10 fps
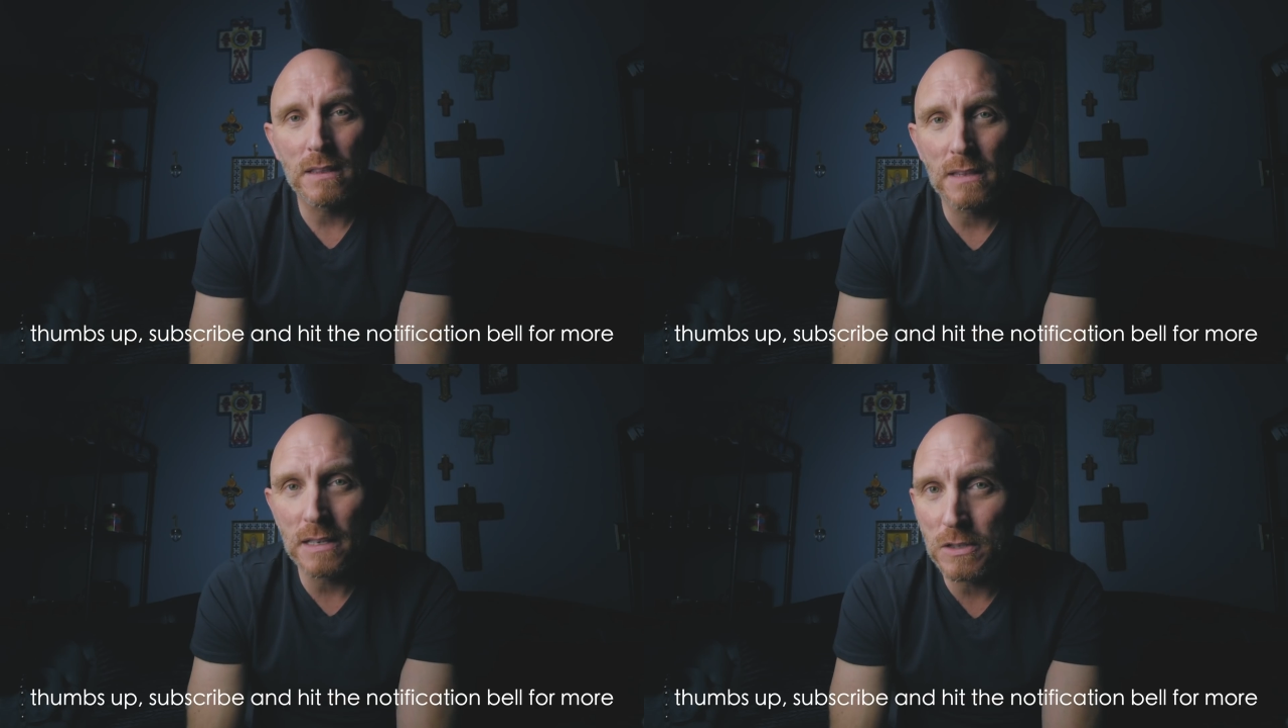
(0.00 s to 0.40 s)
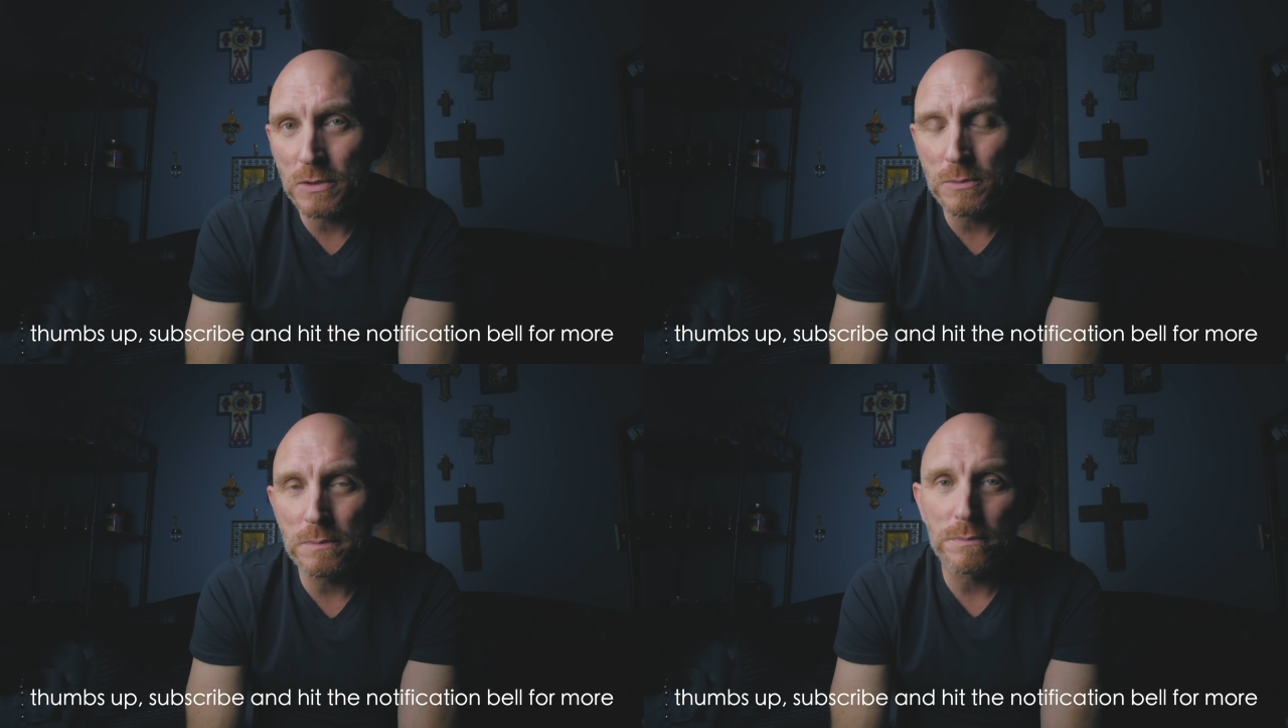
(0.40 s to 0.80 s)
Thank
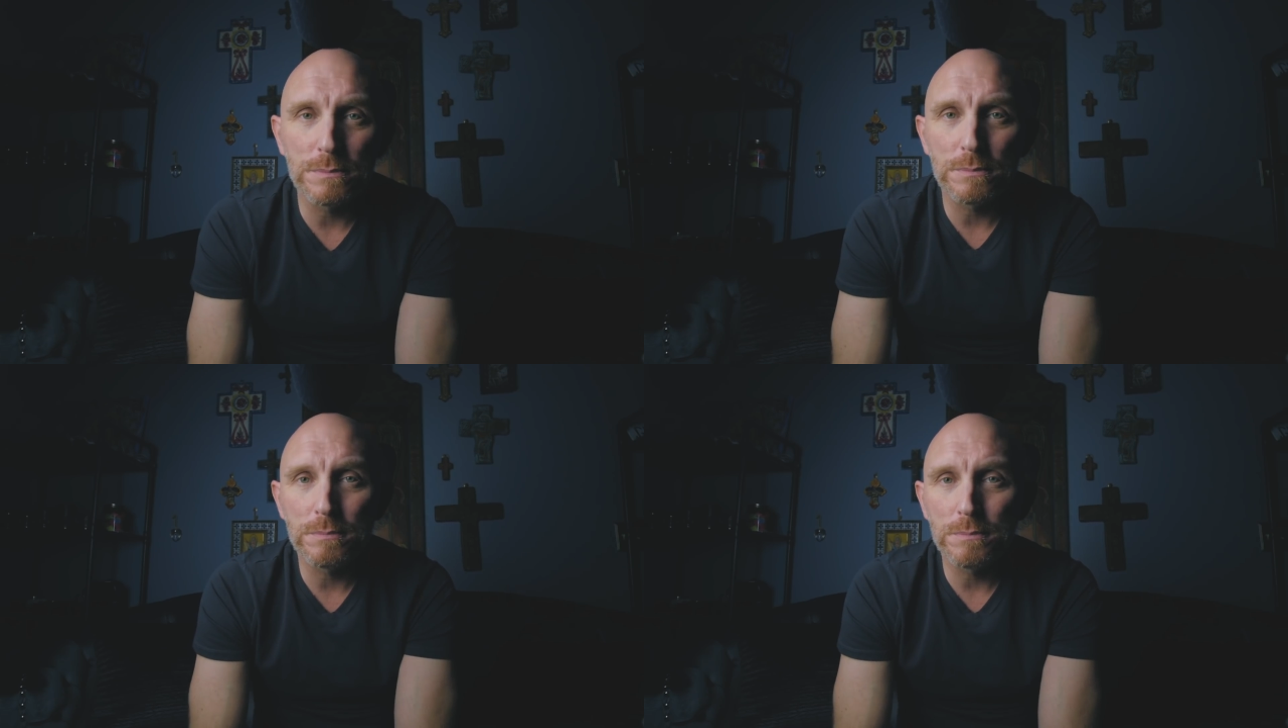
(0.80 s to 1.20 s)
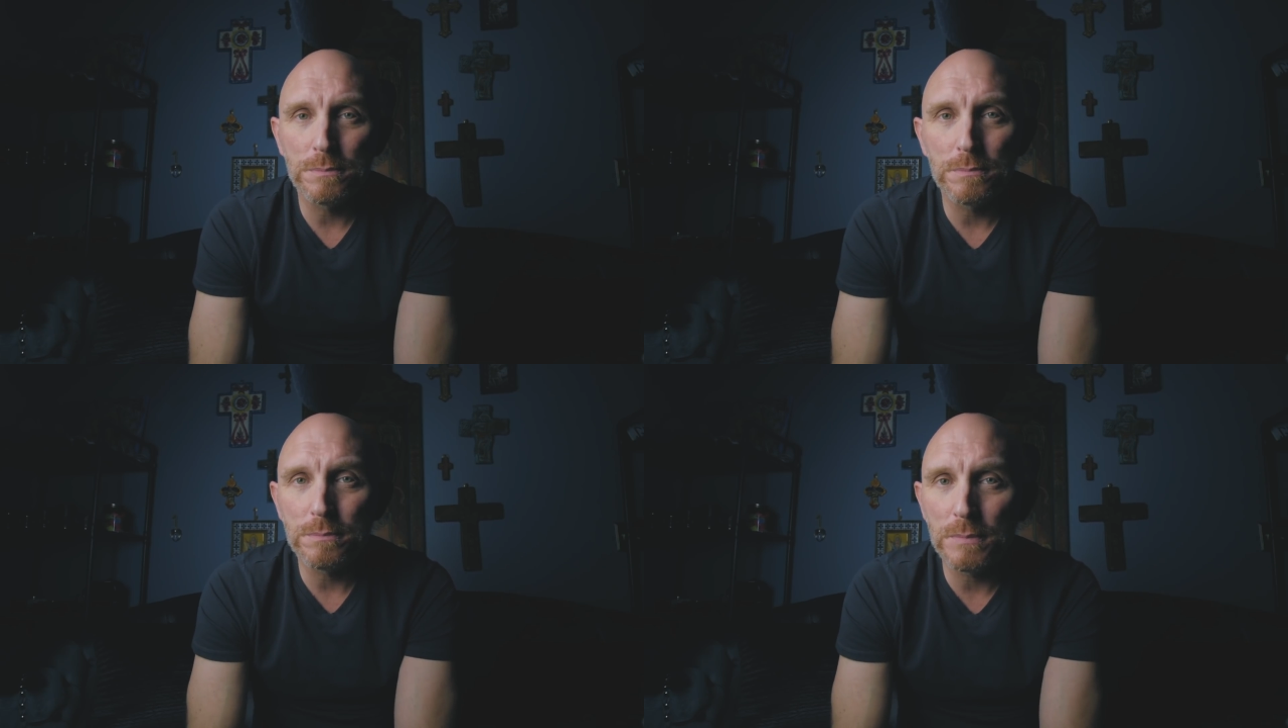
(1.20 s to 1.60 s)
you
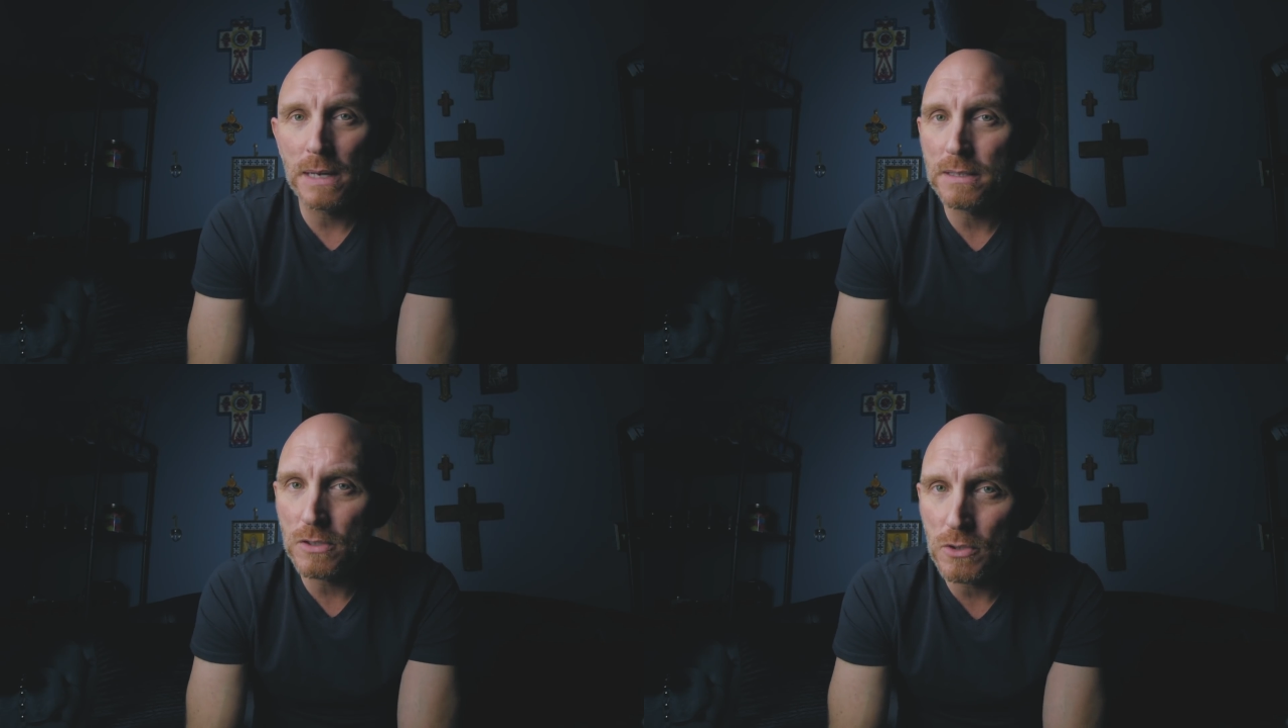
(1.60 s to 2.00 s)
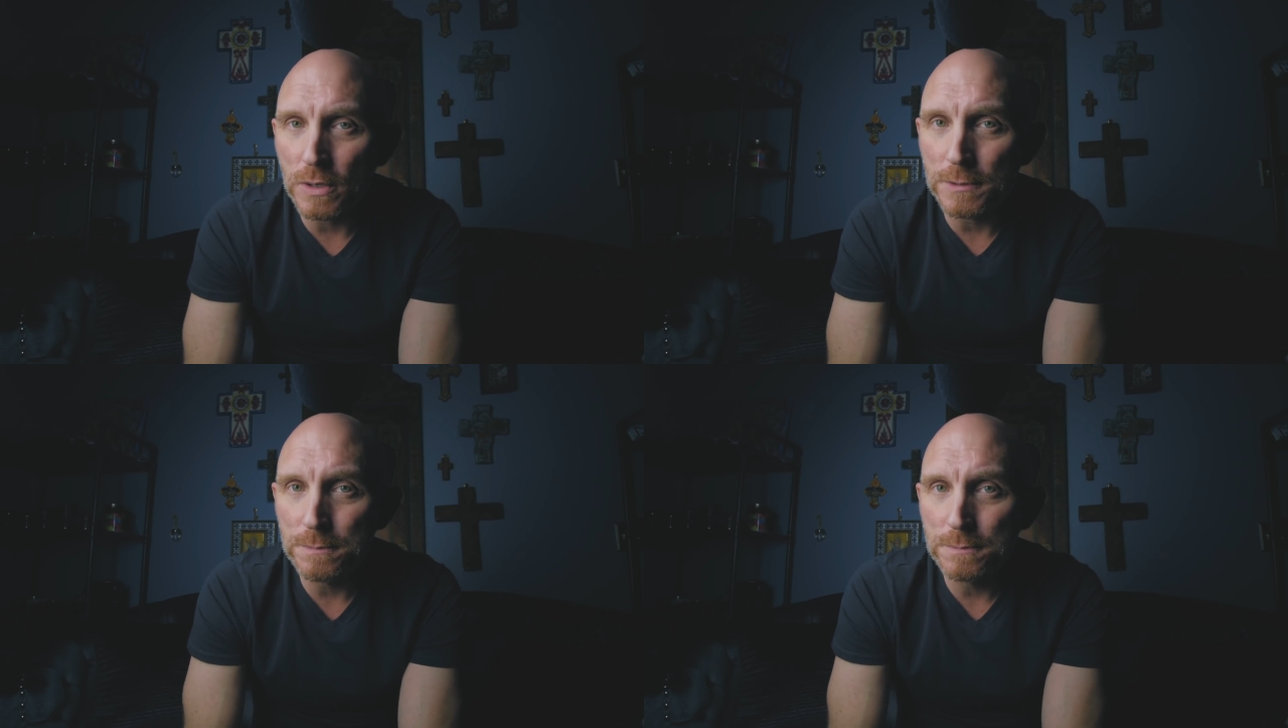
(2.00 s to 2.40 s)
and enjoy.